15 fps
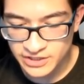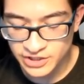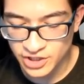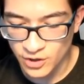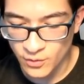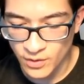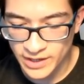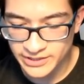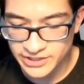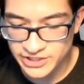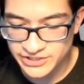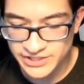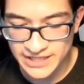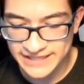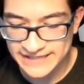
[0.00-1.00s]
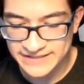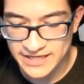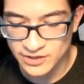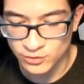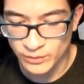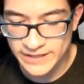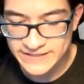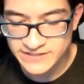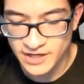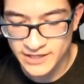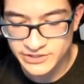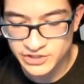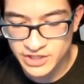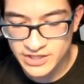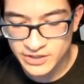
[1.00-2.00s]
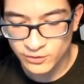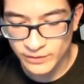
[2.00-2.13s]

You know what? You just gotta get that great touch.